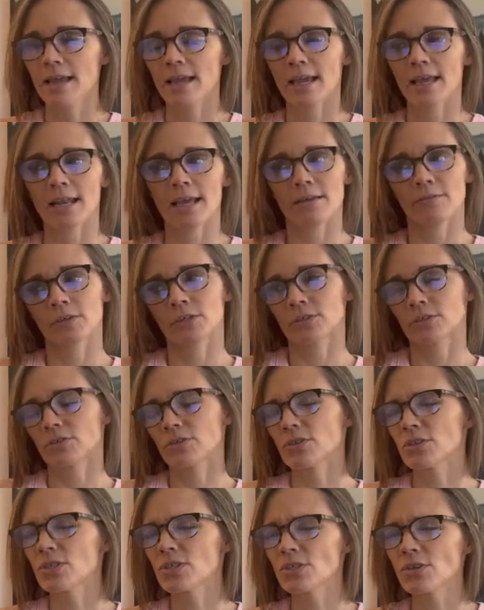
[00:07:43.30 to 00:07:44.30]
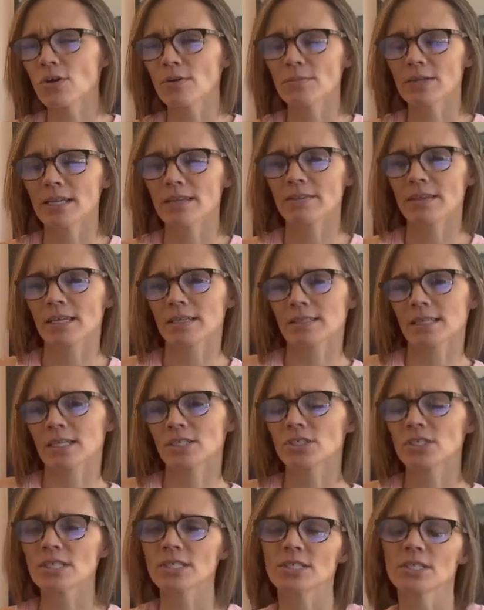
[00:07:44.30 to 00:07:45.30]
And I've heard so many things
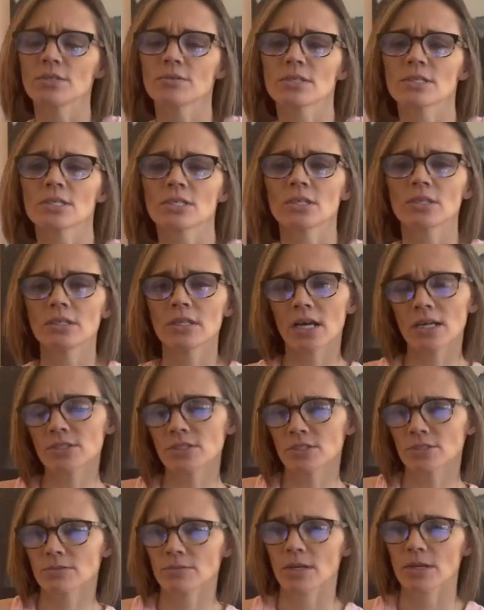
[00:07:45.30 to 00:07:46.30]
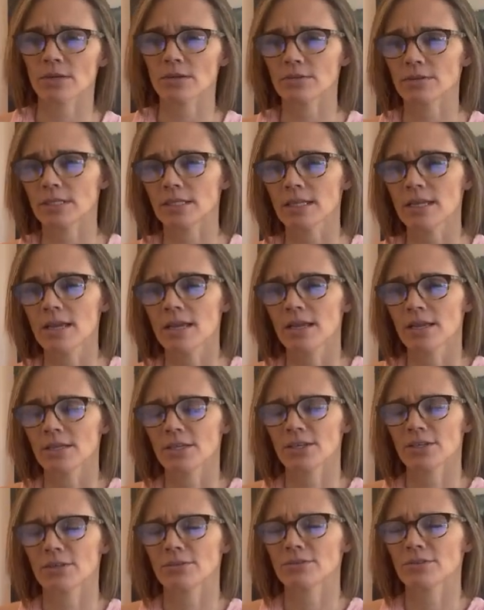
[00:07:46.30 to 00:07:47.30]
like just use cilantro and,
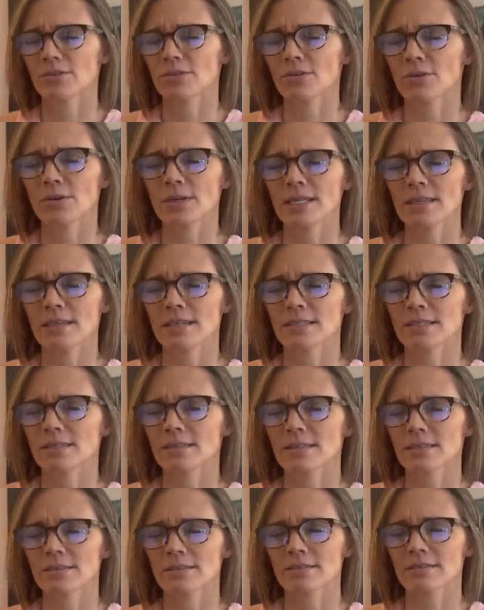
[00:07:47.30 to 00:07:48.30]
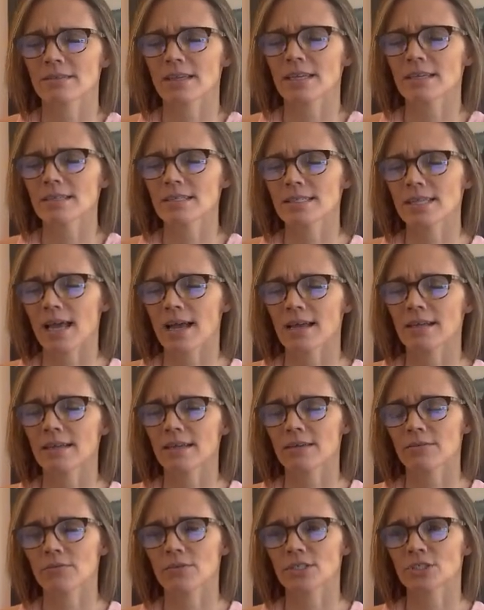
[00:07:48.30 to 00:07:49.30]
you know, throwing these things at
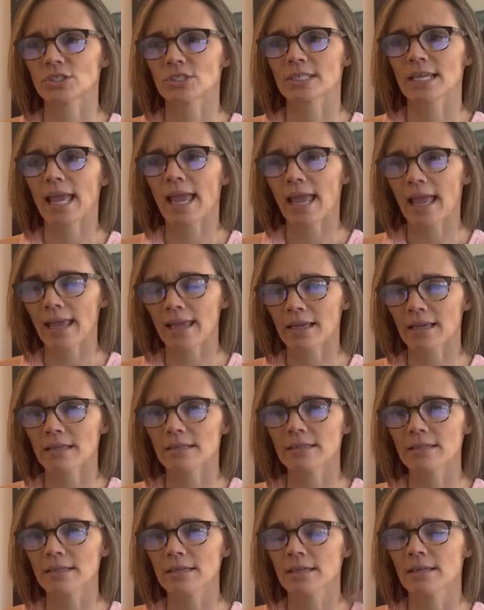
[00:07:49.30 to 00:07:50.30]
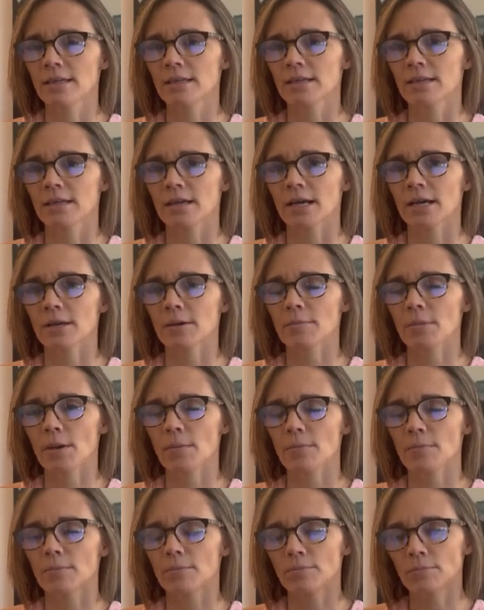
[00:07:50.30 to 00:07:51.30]
it, which can um,
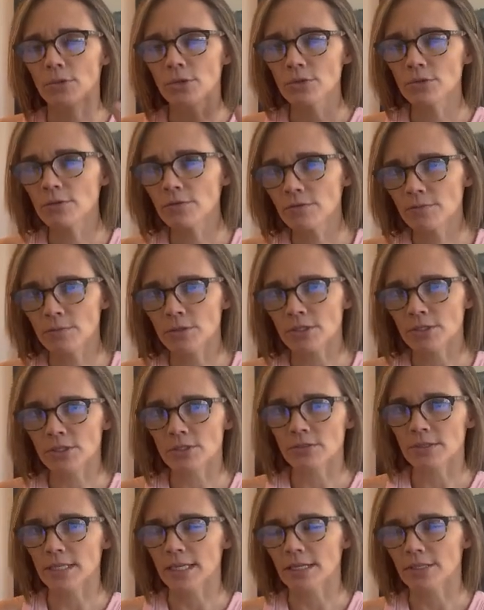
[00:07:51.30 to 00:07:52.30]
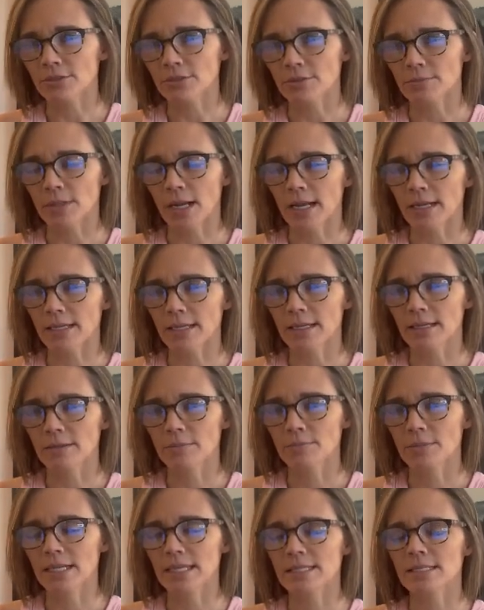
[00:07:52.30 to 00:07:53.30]
move mercury in your body,
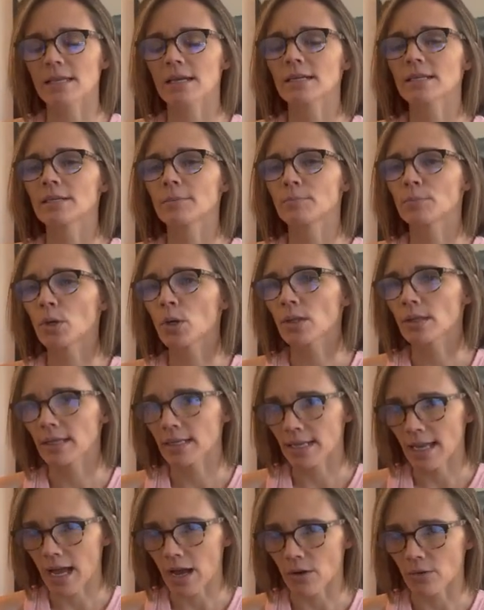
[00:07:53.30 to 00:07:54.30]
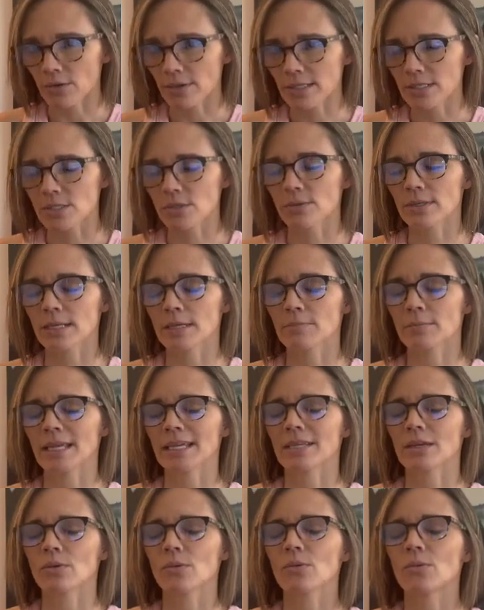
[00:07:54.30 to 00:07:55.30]
but it's not going to pull it out. And so it can
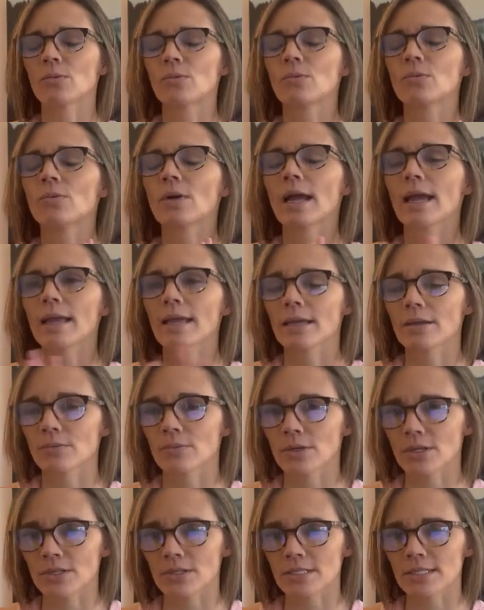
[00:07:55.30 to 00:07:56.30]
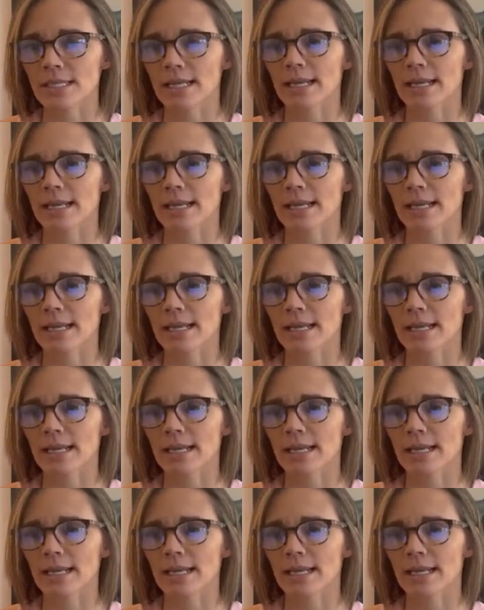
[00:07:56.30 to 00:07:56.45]
make it way worse.